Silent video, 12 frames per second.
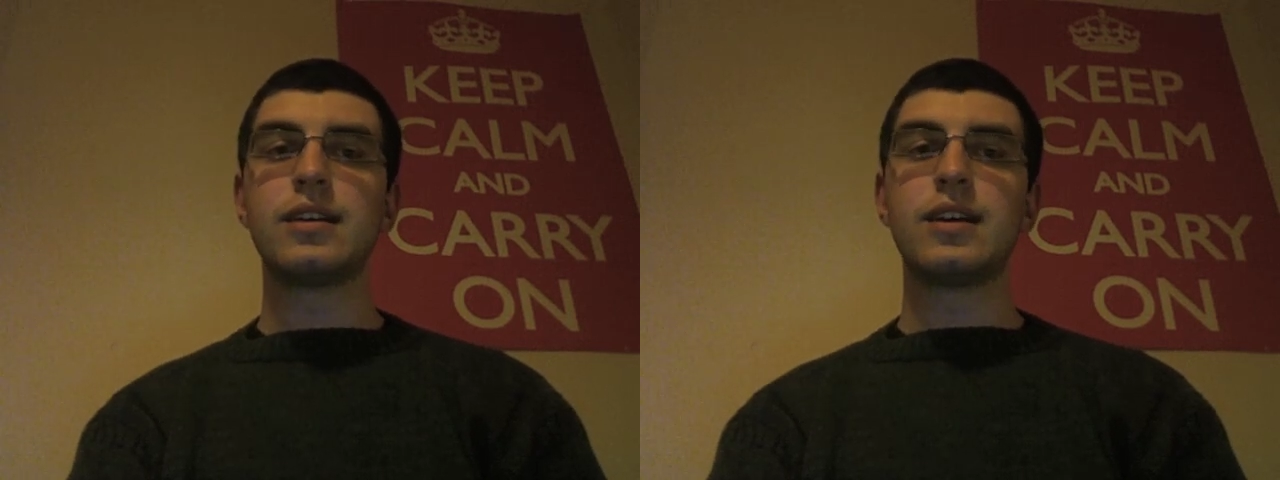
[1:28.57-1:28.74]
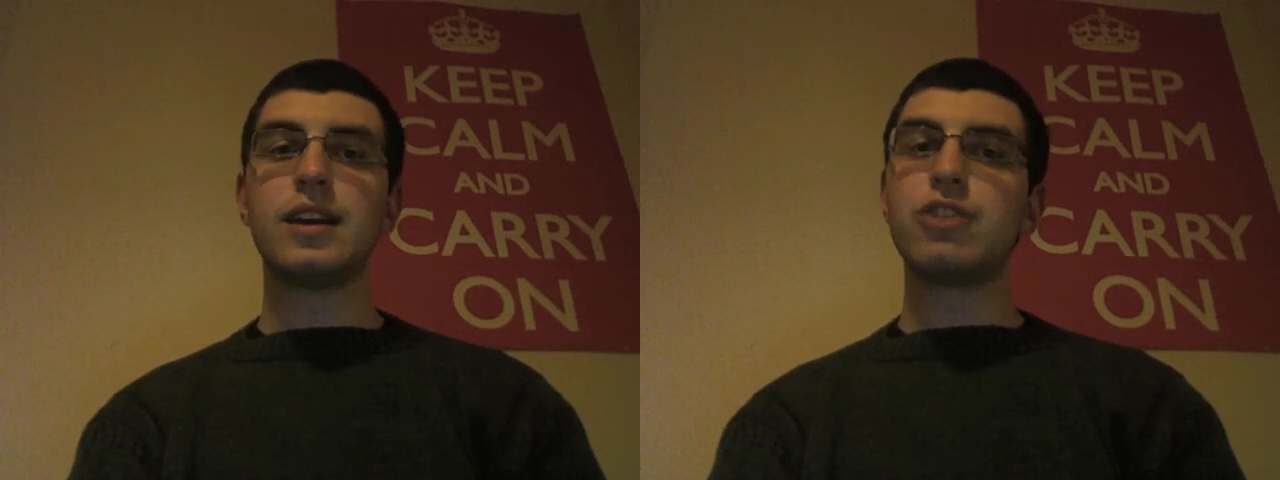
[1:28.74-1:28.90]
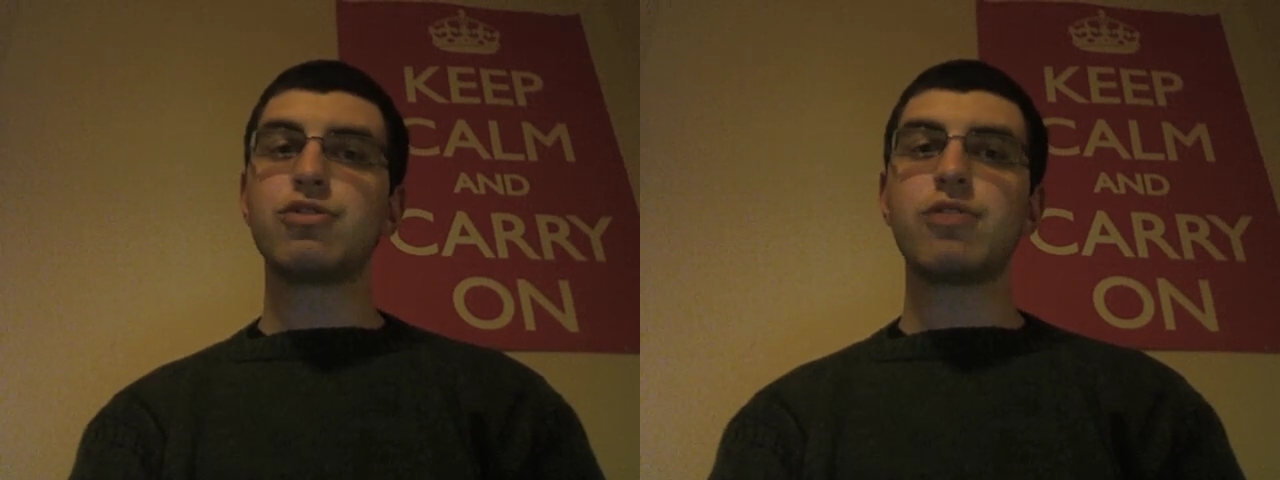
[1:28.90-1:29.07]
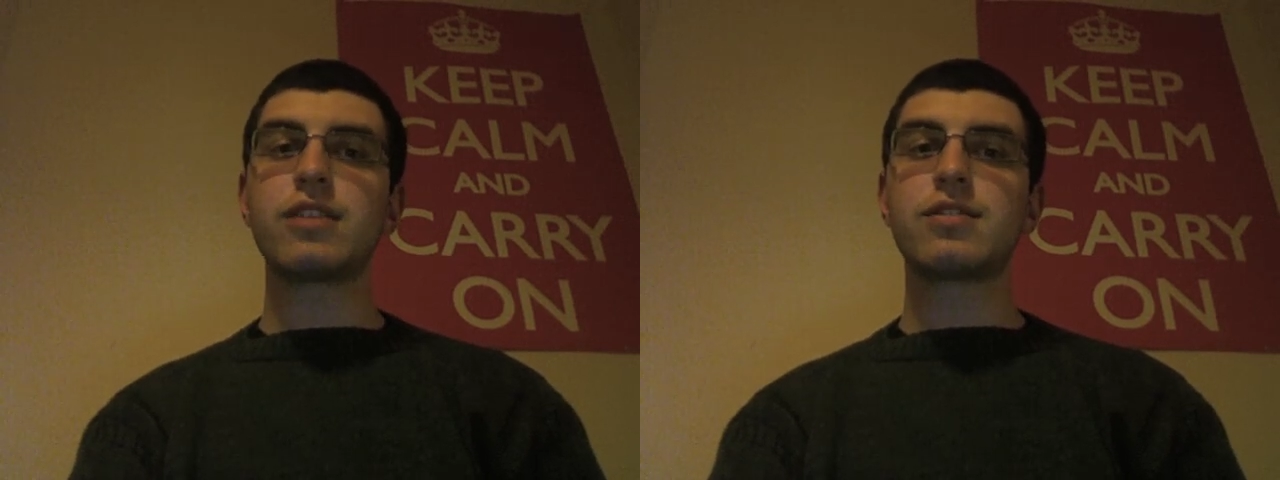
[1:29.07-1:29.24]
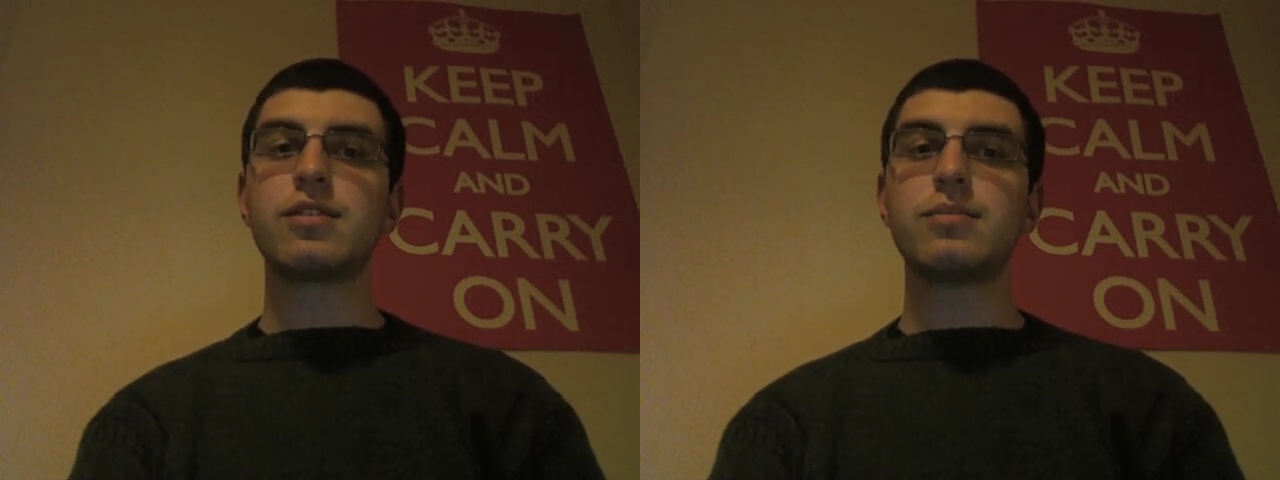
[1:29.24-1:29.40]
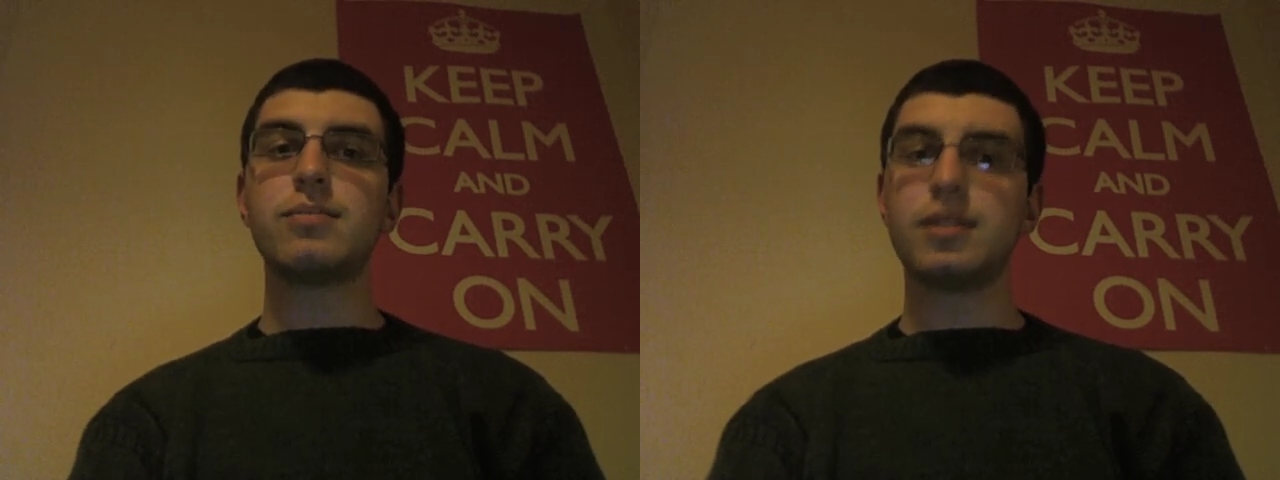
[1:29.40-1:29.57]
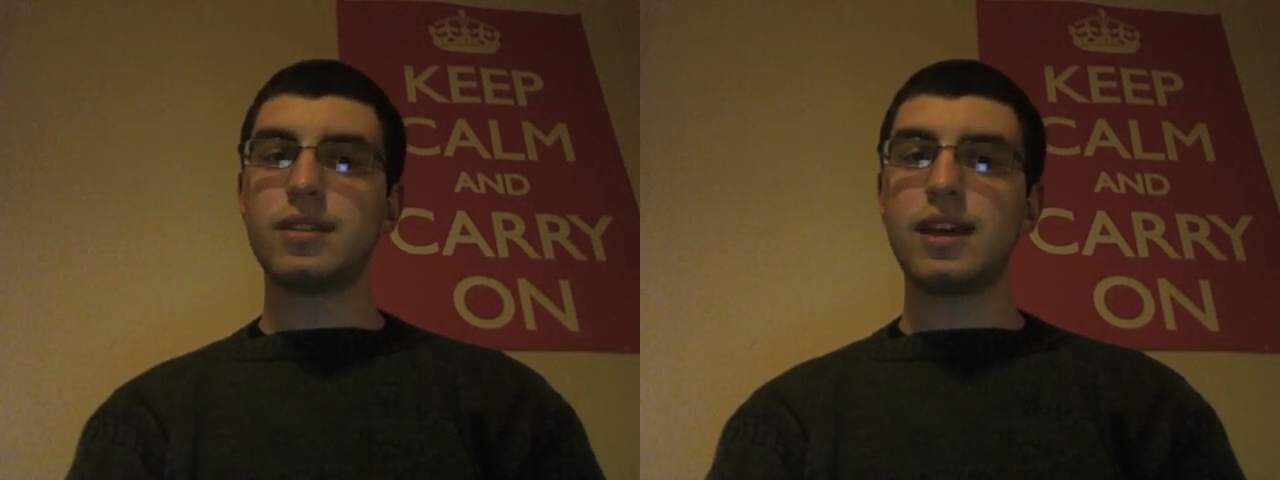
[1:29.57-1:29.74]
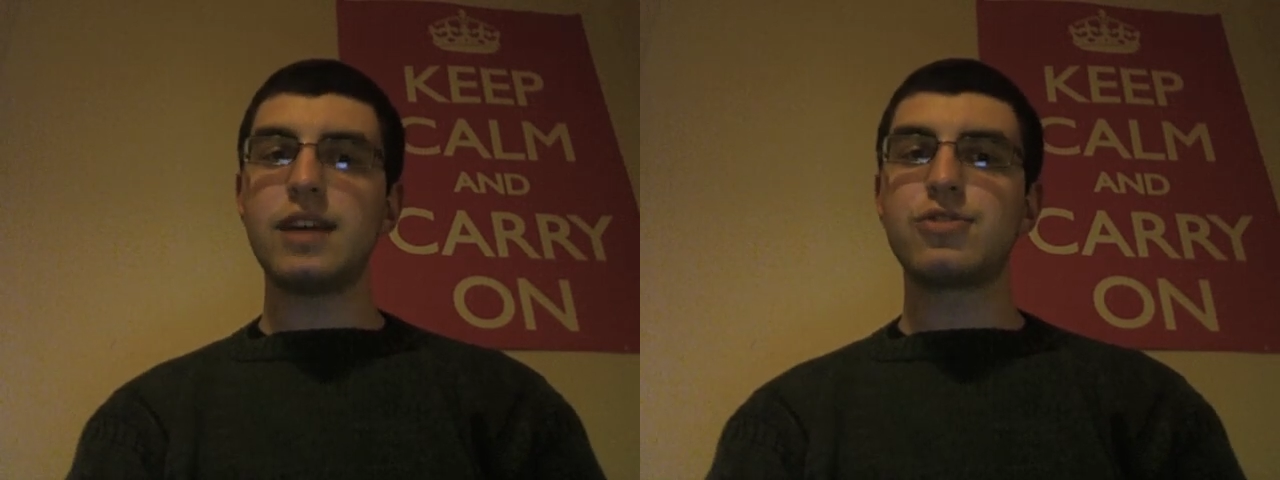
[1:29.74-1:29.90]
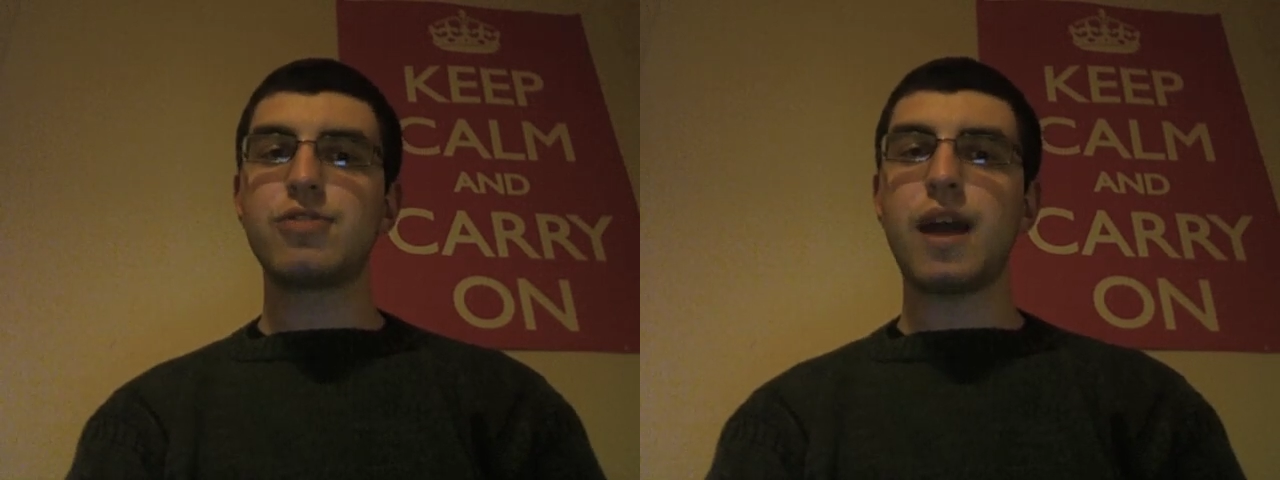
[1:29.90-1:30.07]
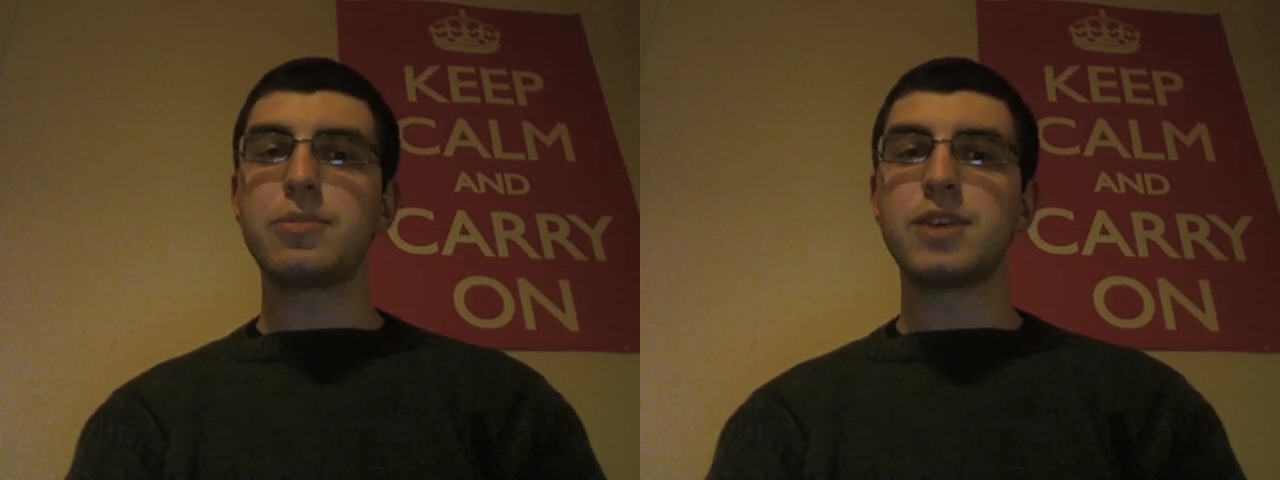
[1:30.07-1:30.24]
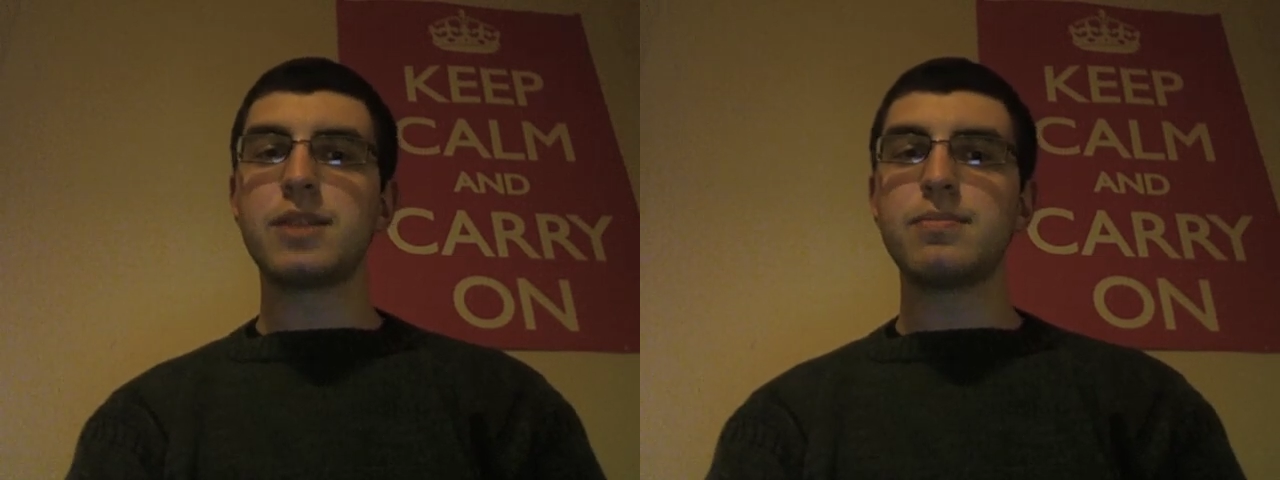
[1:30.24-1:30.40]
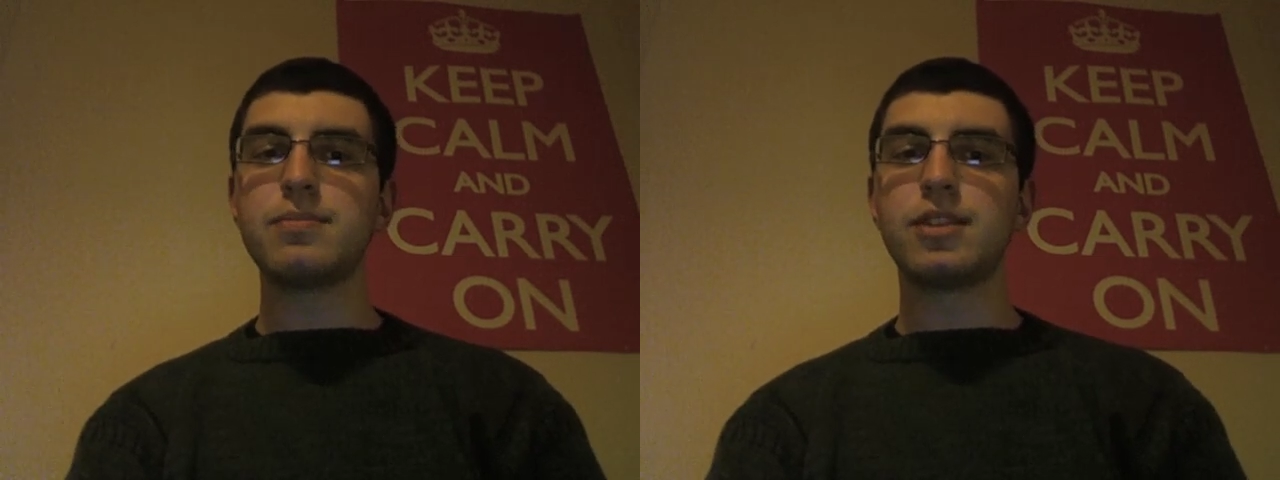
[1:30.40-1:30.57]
He tricked them, and they trapped him,